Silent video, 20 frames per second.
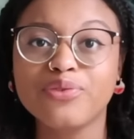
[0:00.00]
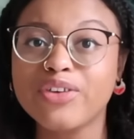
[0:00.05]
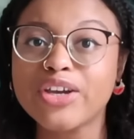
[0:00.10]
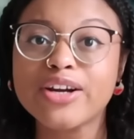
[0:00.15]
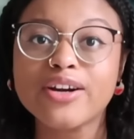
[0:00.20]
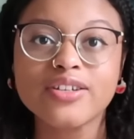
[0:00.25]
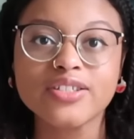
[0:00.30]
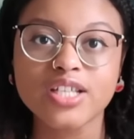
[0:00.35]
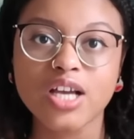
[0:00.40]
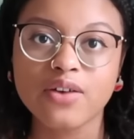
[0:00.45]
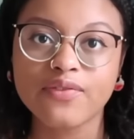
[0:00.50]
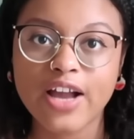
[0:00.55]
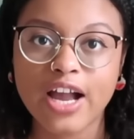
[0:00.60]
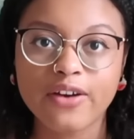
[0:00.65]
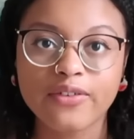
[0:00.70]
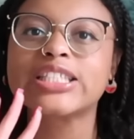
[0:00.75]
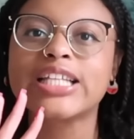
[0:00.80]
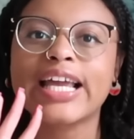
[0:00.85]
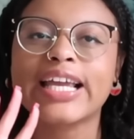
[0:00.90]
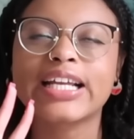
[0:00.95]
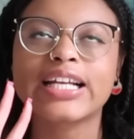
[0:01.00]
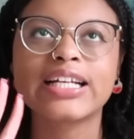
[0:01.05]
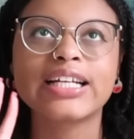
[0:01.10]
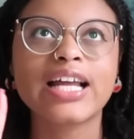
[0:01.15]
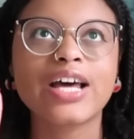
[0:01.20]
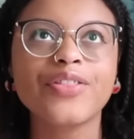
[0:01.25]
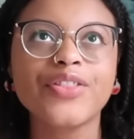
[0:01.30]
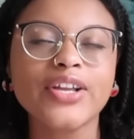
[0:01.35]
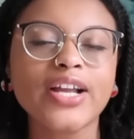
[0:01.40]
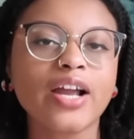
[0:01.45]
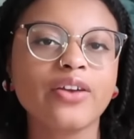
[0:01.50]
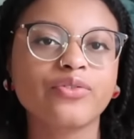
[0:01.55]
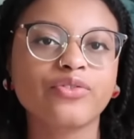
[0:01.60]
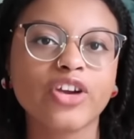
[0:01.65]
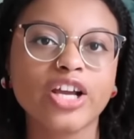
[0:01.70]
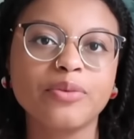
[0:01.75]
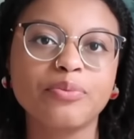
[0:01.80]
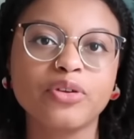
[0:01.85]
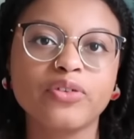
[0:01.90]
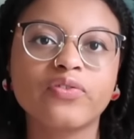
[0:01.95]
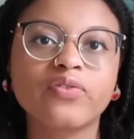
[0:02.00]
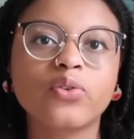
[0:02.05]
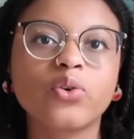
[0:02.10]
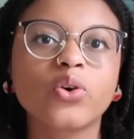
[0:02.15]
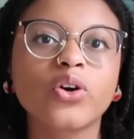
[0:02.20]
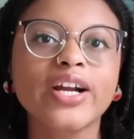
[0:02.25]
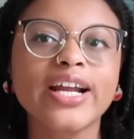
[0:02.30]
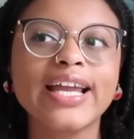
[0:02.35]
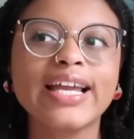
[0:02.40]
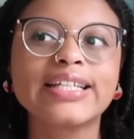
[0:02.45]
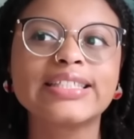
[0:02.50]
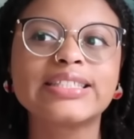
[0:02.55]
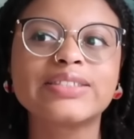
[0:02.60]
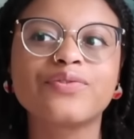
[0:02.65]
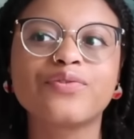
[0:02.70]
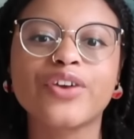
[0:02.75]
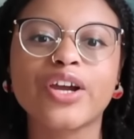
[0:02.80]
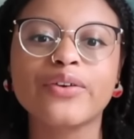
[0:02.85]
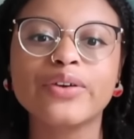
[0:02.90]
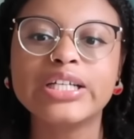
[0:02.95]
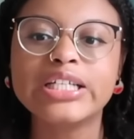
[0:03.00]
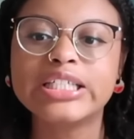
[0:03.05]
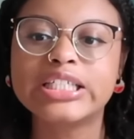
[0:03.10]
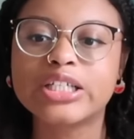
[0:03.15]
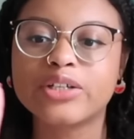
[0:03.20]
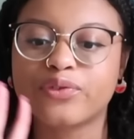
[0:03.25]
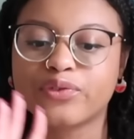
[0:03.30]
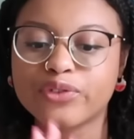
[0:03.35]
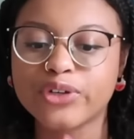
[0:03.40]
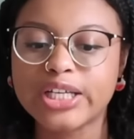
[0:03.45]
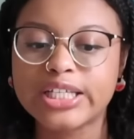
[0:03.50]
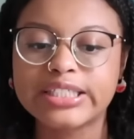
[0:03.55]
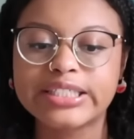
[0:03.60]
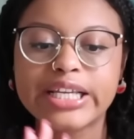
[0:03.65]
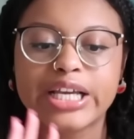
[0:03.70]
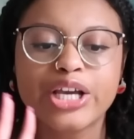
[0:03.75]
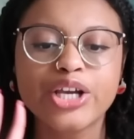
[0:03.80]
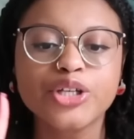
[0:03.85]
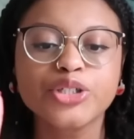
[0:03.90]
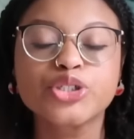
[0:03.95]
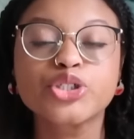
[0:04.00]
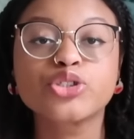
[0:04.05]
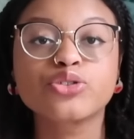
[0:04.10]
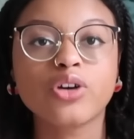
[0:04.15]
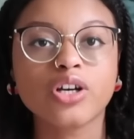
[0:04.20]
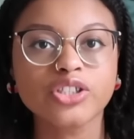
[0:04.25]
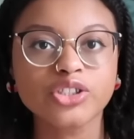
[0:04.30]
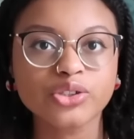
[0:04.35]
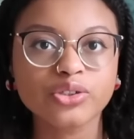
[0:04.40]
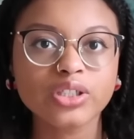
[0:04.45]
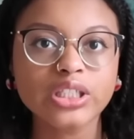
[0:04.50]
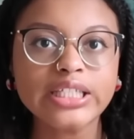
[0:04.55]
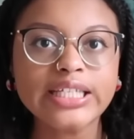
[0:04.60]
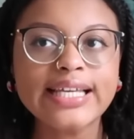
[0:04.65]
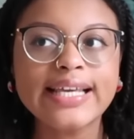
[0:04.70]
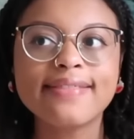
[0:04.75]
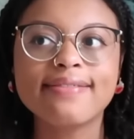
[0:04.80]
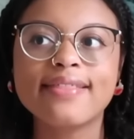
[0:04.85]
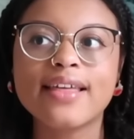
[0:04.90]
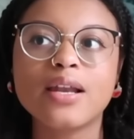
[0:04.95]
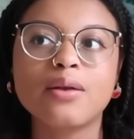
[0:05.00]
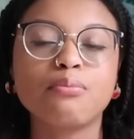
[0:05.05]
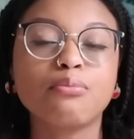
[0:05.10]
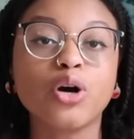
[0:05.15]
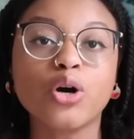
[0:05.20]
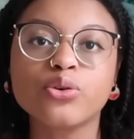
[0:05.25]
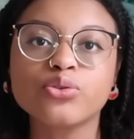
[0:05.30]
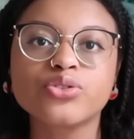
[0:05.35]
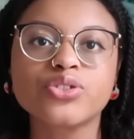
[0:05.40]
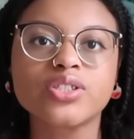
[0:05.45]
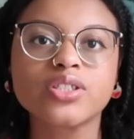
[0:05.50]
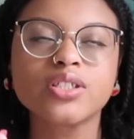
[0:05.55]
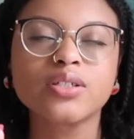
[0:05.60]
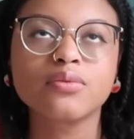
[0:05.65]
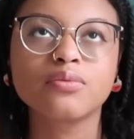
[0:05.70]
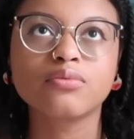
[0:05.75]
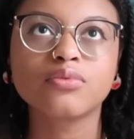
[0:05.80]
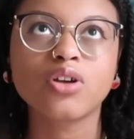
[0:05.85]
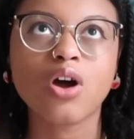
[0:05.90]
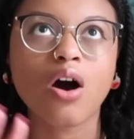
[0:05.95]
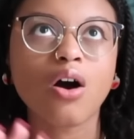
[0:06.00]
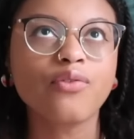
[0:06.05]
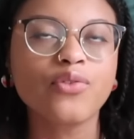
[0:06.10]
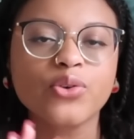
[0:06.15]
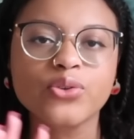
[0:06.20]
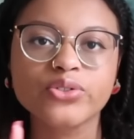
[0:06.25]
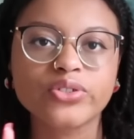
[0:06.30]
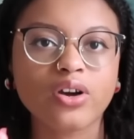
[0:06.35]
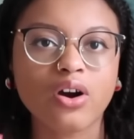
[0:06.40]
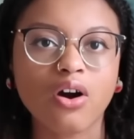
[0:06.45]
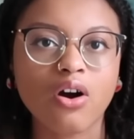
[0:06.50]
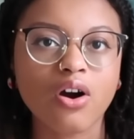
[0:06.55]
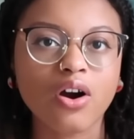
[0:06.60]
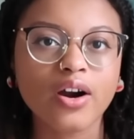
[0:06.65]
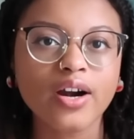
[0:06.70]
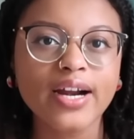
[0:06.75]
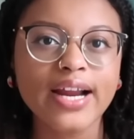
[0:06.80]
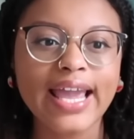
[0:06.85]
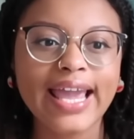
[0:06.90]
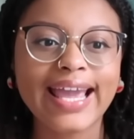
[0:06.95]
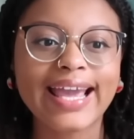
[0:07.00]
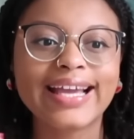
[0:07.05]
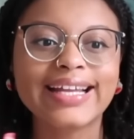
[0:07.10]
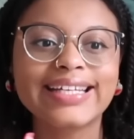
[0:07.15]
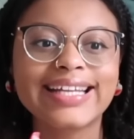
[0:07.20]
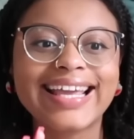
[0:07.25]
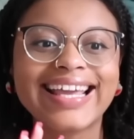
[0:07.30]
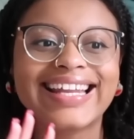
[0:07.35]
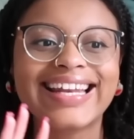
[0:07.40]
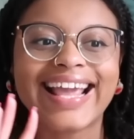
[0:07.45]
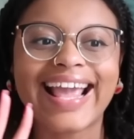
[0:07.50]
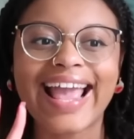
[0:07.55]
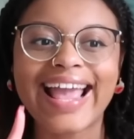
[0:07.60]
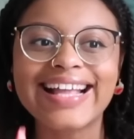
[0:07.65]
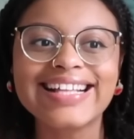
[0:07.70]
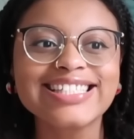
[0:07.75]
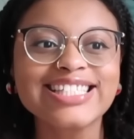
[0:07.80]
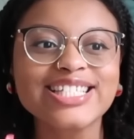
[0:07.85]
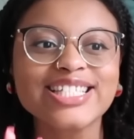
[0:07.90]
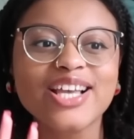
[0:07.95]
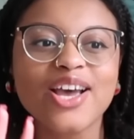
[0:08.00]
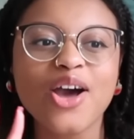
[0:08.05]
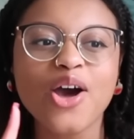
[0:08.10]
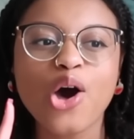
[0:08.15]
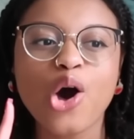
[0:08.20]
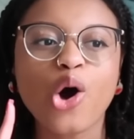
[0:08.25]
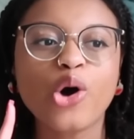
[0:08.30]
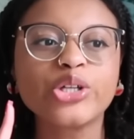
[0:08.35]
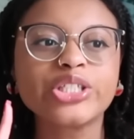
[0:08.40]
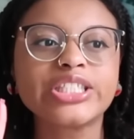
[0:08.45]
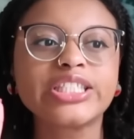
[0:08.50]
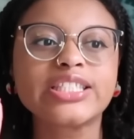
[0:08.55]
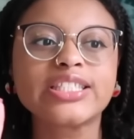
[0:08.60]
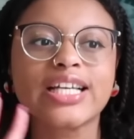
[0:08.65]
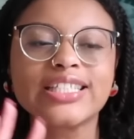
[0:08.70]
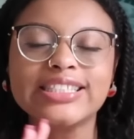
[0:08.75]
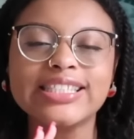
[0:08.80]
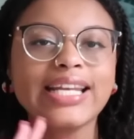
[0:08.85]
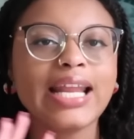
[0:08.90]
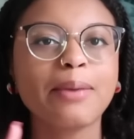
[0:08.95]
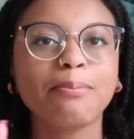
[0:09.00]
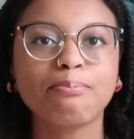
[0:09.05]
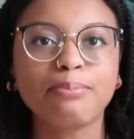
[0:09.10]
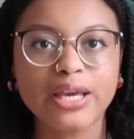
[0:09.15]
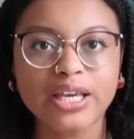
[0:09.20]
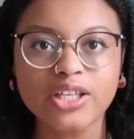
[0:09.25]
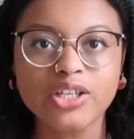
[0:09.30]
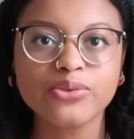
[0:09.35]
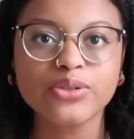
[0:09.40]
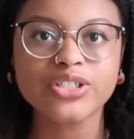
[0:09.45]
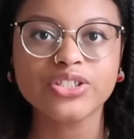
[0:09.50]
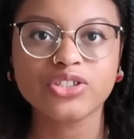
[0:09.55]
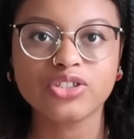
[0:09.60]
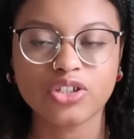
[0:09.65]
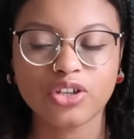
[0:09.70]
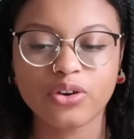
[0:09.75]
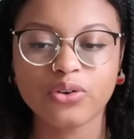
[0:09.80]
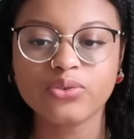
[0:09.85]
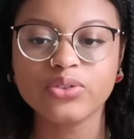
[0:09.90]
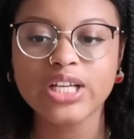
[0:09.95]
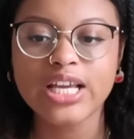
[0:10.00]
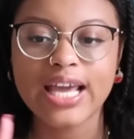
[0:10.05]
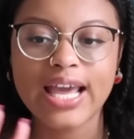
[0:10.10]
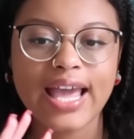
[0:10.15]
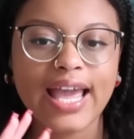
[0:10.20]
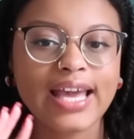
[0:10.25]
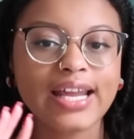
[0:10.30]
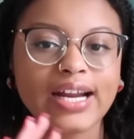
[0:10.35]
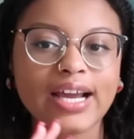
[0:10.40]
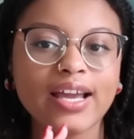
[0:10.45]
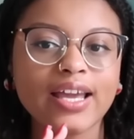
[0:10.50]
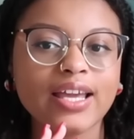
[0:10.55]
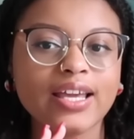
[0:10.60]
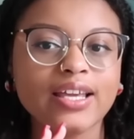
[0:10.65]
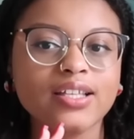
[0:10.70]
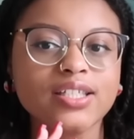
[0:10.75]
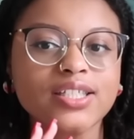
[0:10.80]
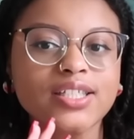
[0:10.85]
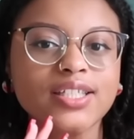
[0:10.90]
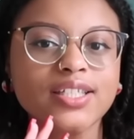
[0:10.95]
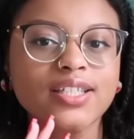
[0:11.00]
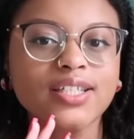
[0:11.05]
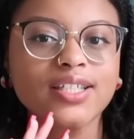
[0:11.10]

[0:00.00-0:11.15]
figure herself out. It's like nothing I've read before. It's very different structurally than most novels are and it ends on such an ambiguous note and I